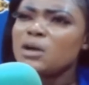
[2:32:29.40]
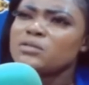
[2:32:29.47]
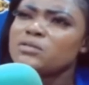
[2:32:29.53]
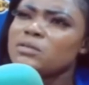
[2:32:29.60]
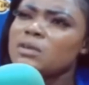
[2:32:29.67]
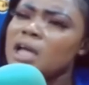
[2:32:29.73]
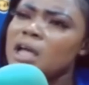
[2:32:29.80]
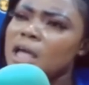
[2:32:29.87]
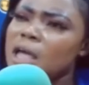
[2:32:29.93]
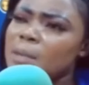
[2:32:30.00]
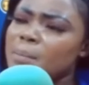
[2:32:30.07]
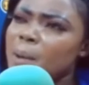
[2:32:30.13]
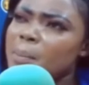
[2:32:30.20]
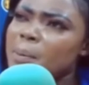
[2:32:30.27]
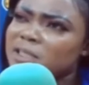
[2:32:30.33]
Adi
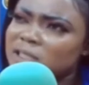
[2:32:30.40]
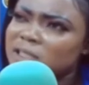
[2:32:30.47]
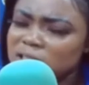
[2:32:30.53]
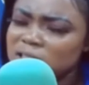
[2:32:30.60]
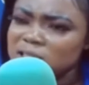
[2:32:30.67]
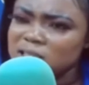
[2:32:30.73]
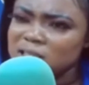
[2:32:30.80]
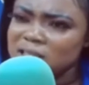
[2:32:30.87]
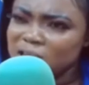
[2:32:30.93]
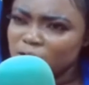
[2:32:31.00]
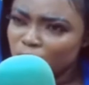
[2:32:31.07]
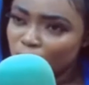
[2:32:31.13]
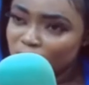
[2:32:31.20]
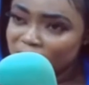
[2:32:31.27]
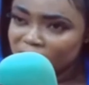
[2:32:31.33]
a papa she
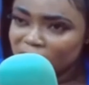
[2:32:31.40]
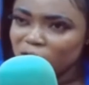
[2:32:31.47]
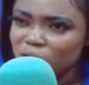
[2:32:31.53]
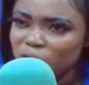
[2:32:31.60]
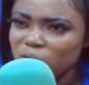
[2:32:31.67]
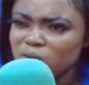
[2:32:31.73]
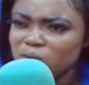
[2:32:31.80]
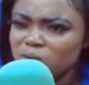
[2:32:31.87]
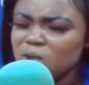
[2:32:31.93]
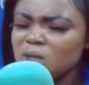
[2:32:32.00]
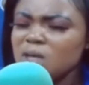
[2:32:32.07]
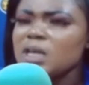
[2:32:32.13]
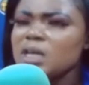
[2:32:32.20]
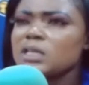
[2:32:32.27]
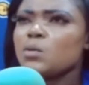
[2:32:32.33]
dano oye ye no.
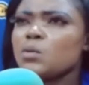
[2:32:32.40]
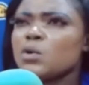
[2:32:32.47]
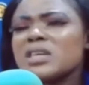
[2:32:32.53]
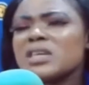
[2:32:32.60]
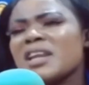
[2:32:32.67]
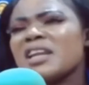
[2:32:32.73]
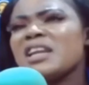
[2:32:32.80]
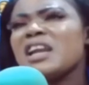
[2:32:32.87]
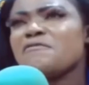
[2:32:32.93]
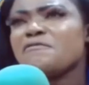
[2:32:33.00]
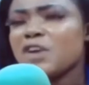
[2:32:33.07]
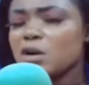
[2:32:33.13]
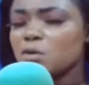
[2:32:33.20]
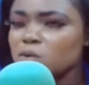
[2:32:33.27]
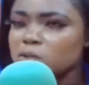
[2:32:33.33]
So was say
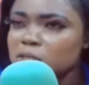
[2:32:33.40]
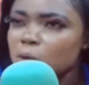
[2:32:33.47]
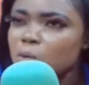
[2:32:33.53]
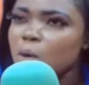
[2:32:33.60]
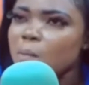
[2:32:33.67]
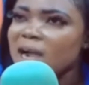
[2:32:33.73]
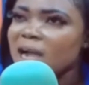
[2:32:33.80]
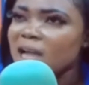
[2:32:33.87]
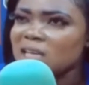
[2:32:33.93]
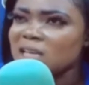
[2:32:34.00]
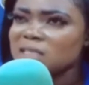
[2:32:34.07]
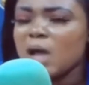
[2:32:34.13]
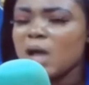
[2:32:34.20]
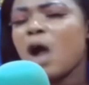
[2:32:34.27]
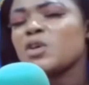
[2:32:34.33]
ready na friend on say we make
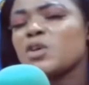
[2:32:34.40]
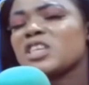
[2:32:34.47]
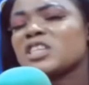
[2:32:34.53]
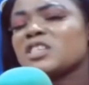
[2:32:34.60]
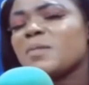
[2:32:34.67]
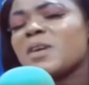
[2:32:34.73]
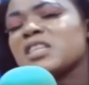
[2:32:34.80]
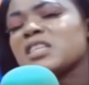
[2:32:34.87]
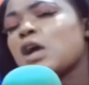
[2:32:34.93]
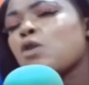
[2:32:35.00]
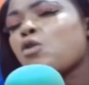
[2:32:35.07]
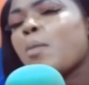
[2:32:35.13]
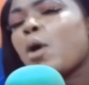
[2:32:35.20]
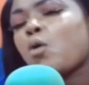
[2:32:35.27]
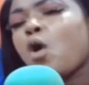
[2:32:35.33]
an asema. I was
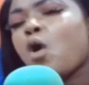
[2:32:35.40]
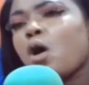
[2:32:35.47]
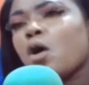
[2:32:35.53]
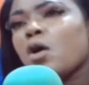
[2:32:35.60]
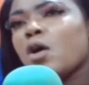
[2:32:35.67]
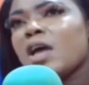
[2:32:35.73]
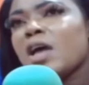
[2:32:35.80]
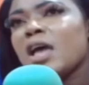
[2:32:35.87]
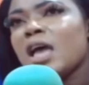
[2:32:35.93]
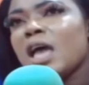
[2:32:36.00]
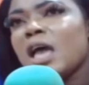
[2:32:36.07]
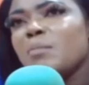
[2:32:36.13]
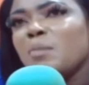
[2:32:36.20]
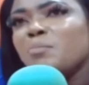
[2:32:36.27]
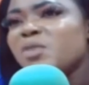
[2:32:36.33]
expecting say ko be ko
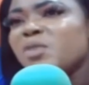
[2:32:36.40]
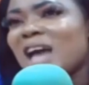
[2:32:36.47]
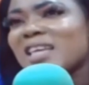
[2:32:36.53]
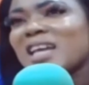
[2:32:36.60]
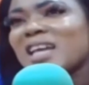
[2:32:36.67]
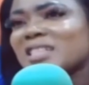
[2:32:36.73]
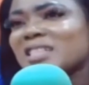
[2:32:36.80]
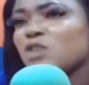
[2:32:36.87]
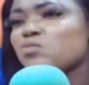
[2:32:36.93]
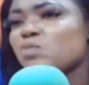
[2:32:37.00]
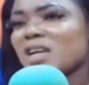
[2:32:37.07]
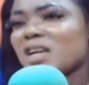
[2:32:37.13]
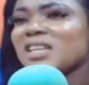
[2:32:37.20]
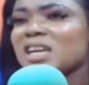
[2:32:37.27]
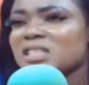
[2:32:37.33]
be bia
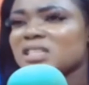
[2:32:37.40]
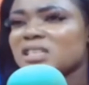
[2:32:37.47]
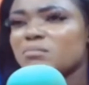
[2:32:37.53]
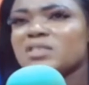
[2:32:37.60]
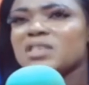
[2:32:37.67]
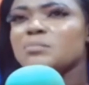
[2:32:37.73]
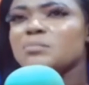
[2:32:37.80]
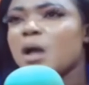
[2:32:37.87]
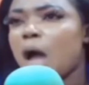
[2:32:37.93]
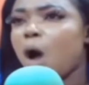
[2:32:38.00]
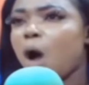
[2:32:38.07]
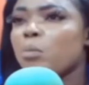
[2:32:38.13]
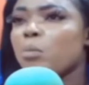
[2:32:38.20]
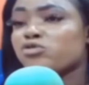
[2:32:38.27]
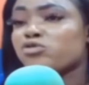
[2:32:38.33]
yan tie urade asem. Say
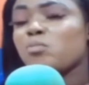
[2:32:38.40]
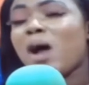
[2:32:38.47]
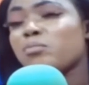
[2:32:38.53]
bia.